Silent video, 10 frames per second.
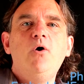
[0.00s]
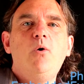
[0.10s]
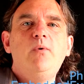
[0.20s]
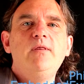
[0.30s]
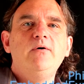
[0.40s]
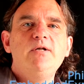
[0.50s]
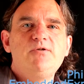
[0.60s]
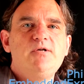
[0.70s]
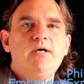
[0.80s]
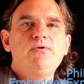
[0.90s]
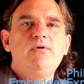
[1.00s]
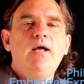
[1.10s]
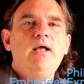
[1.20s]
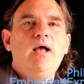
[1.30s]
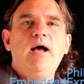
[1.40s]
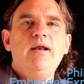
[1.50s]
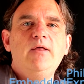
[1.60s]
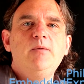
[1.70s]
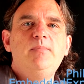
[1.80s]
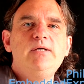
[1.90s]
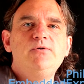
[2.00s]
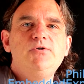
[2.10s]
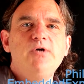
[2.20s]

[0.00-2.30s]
or whether it's just another piece of